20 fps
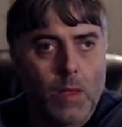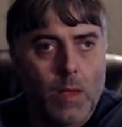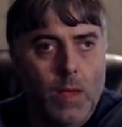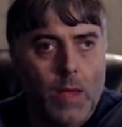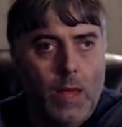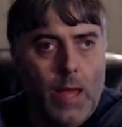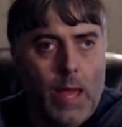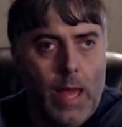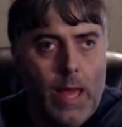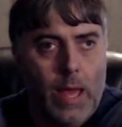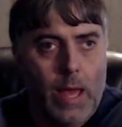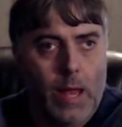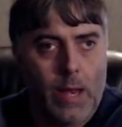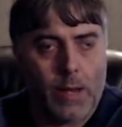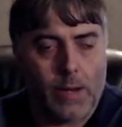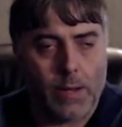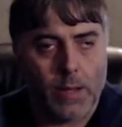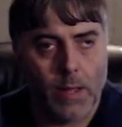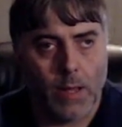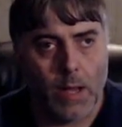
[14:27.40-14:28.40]

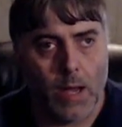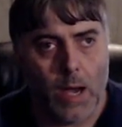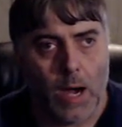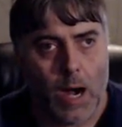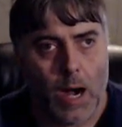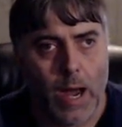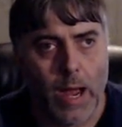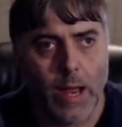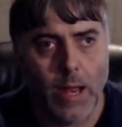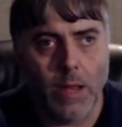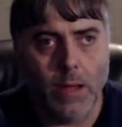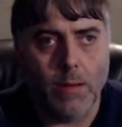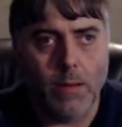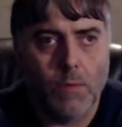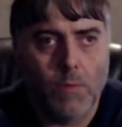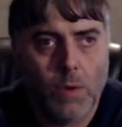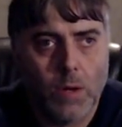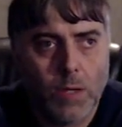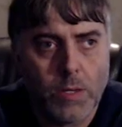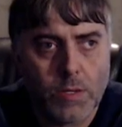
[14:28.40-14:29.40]
And I
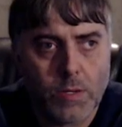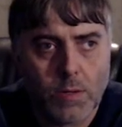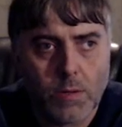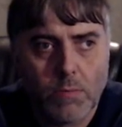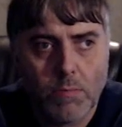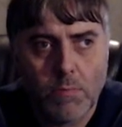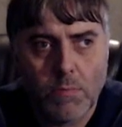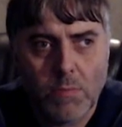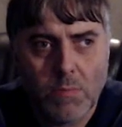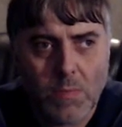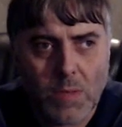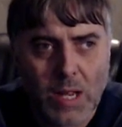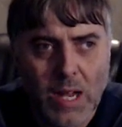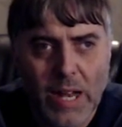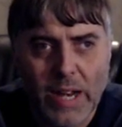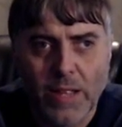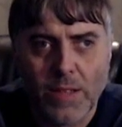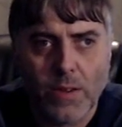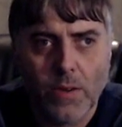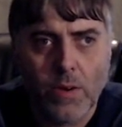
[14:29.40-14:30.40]
was kind
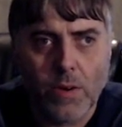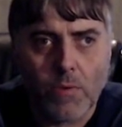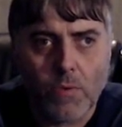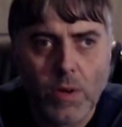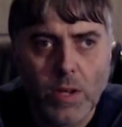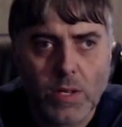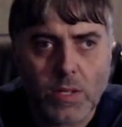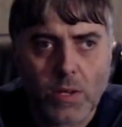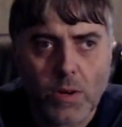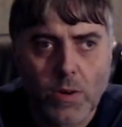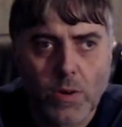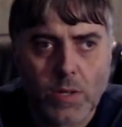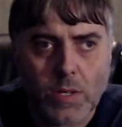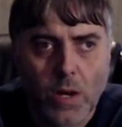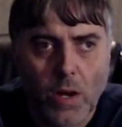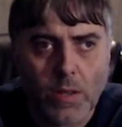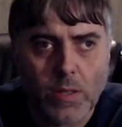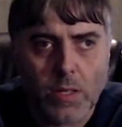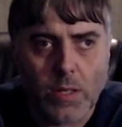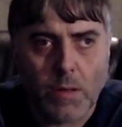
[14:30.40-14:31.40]
of doing research
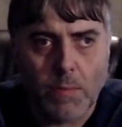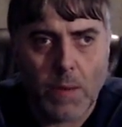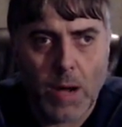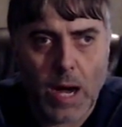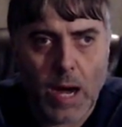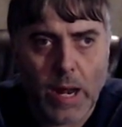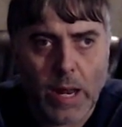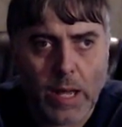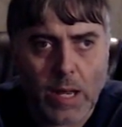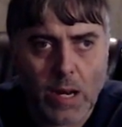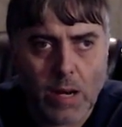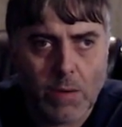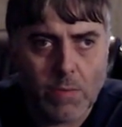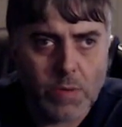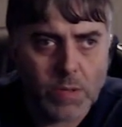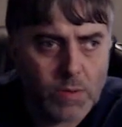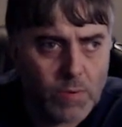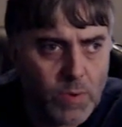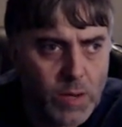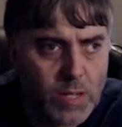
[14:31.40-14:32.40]
on the demonic, and I
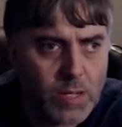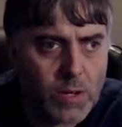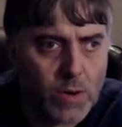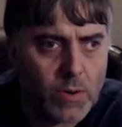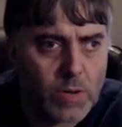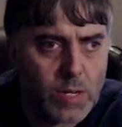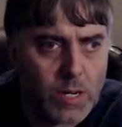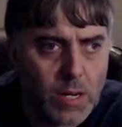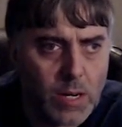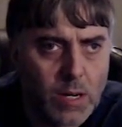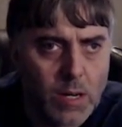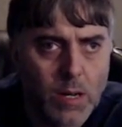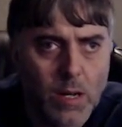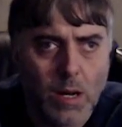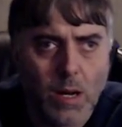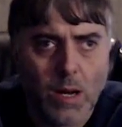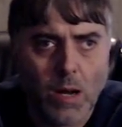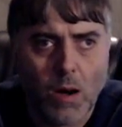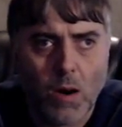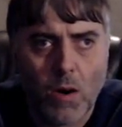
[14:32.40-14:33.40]
was researching
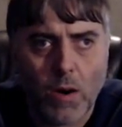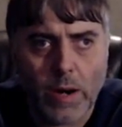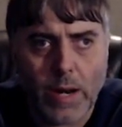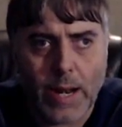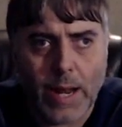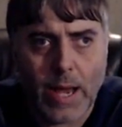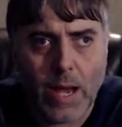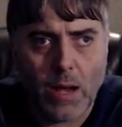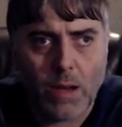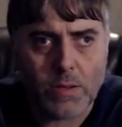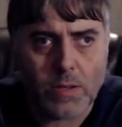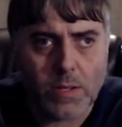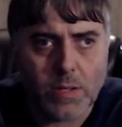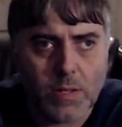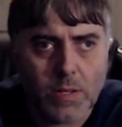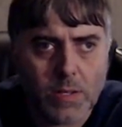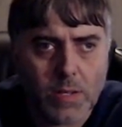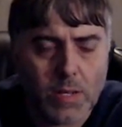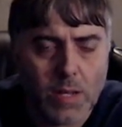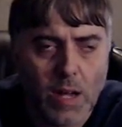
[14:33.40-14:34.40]
haunted houses and
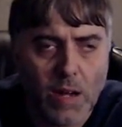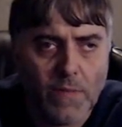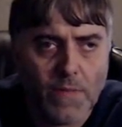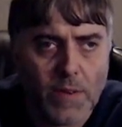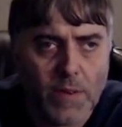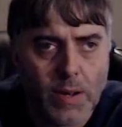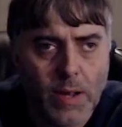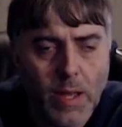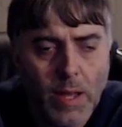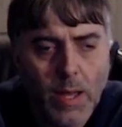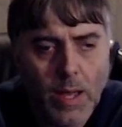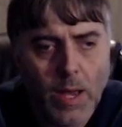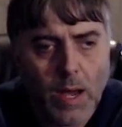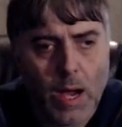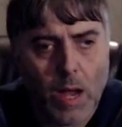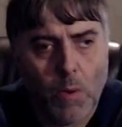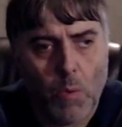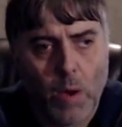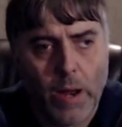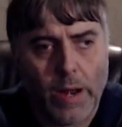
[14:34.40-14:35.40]
stuff. And I
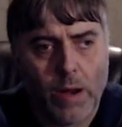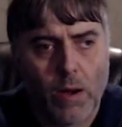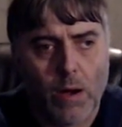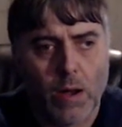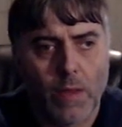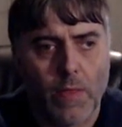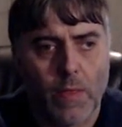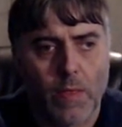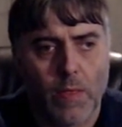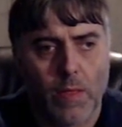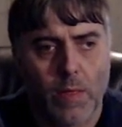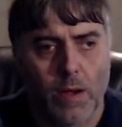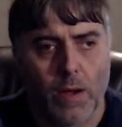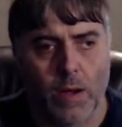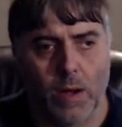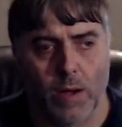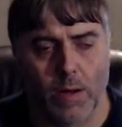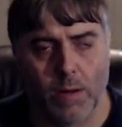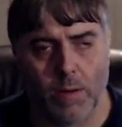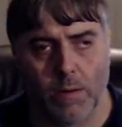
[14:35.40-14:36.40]
went on
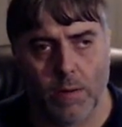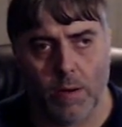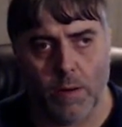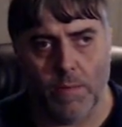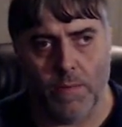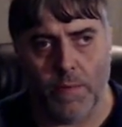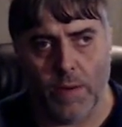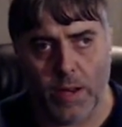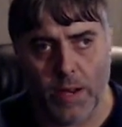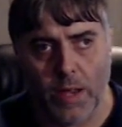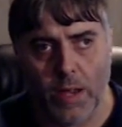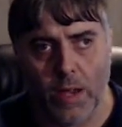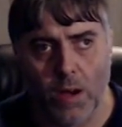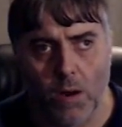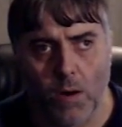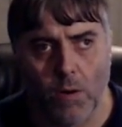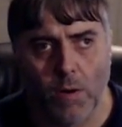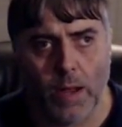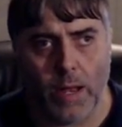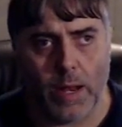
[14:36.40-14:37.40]
a
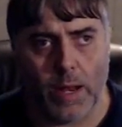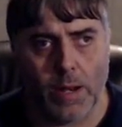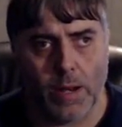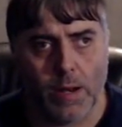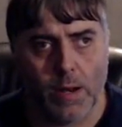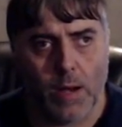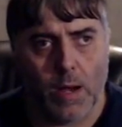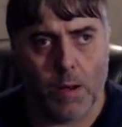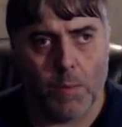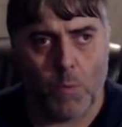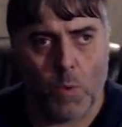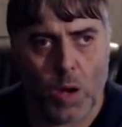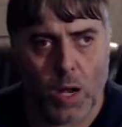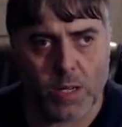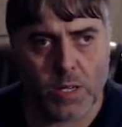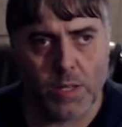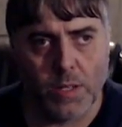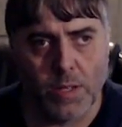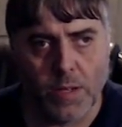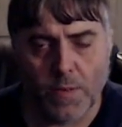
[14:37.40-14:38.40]
video, and I'm
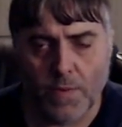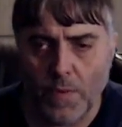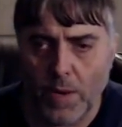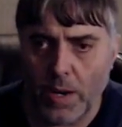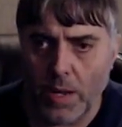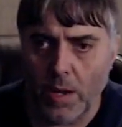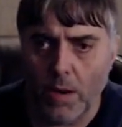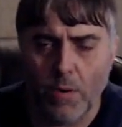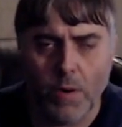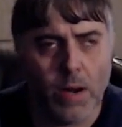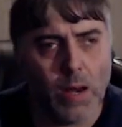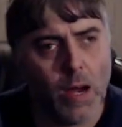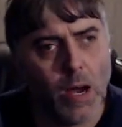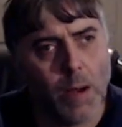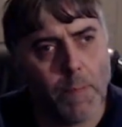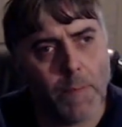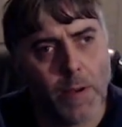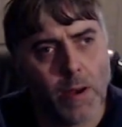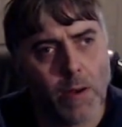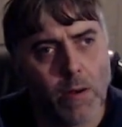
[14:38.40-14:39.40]
watching this video, and
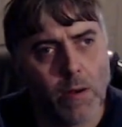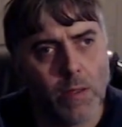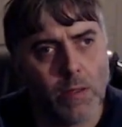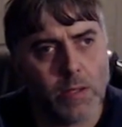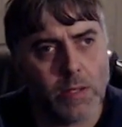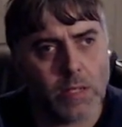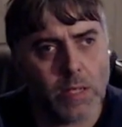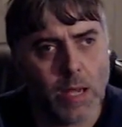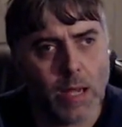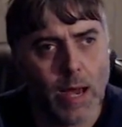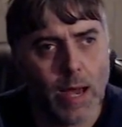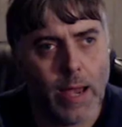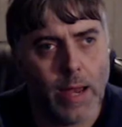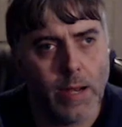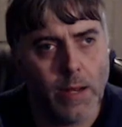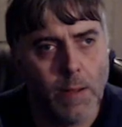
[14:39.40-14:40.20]
up here on the side,